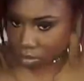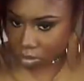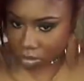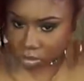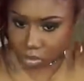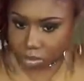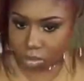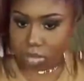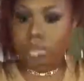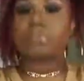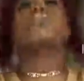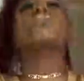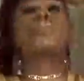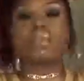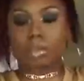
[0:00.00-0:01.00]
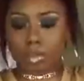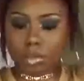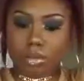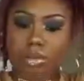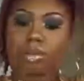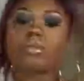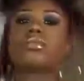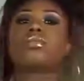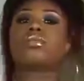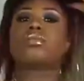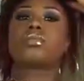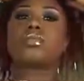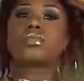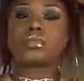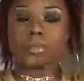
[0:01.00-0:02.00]
down.
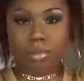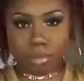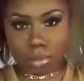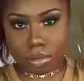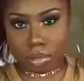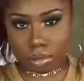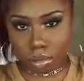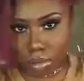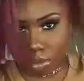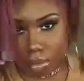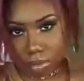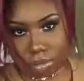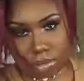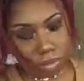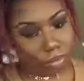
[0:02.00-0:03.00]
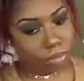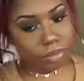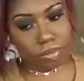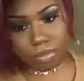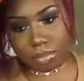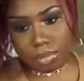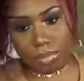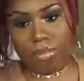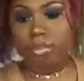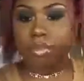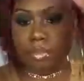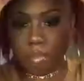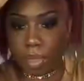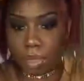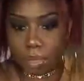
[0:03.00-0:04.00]
So as you can see, you use a bunch
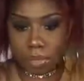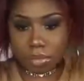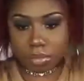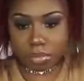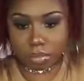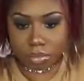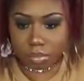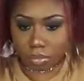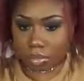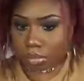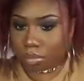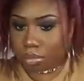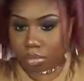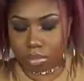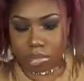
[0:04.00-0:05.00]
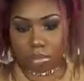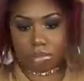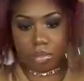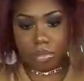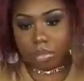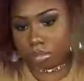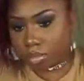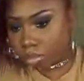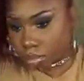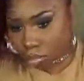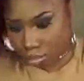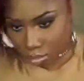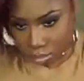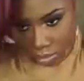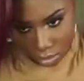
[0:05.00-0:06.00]
of bobby pins and you finally
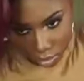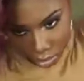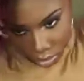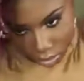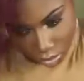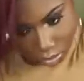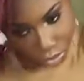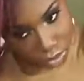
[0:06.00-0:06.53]
got your ponytail.